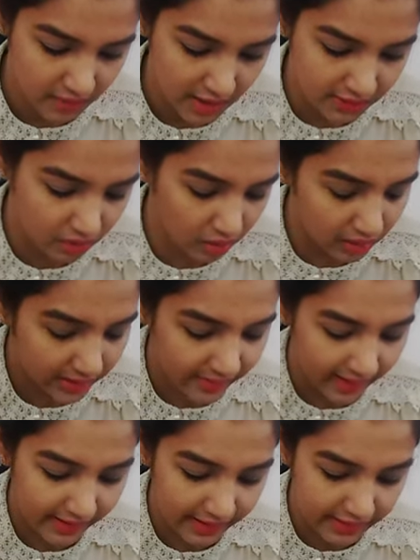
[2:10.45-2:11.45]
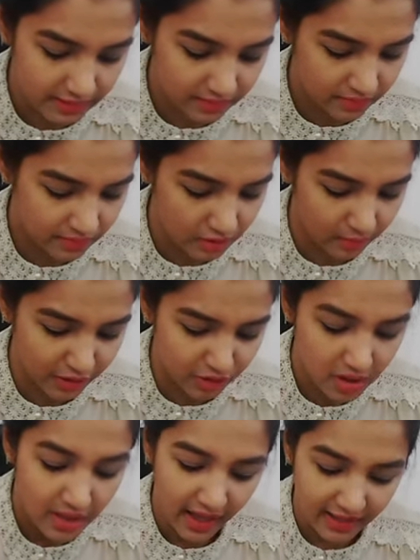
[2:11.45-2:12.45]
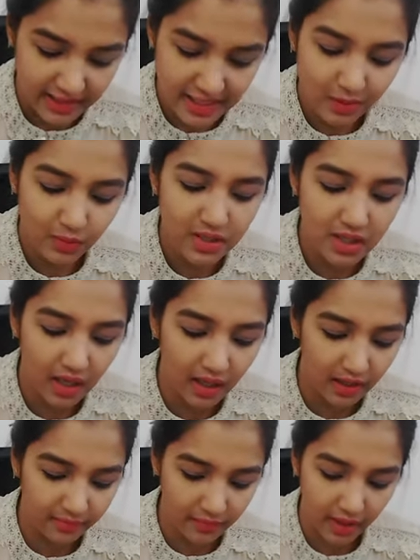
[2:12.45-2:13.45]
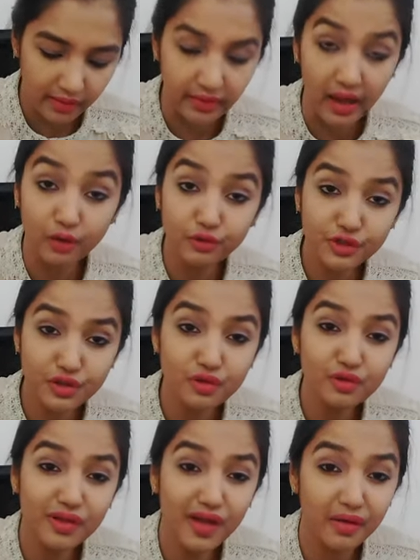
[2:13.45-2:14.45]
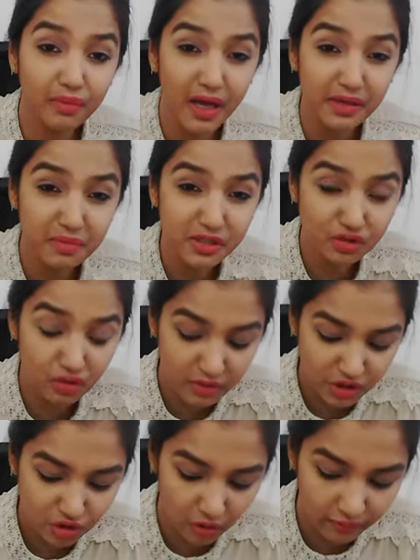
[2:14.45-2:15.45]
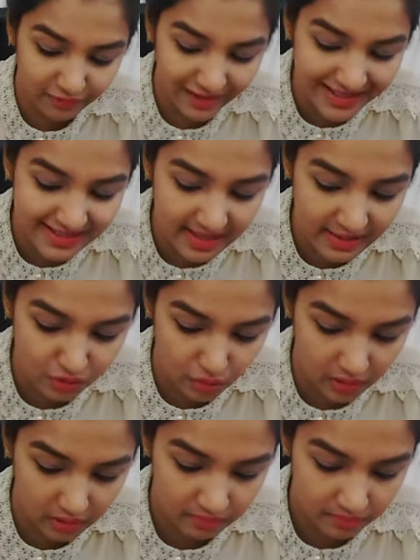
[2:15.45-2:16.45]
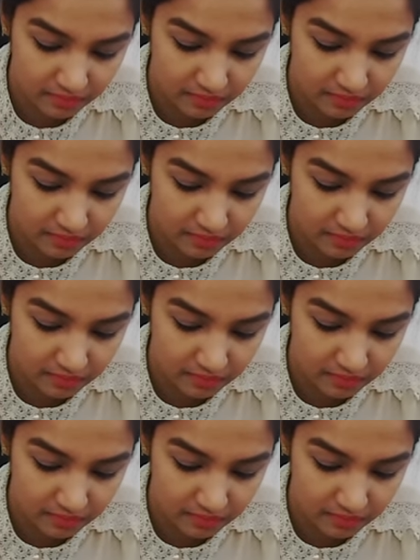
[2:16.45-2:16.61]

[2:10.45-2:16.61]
It's all in the head, so much. And even around you, there might be so much conflicts as well.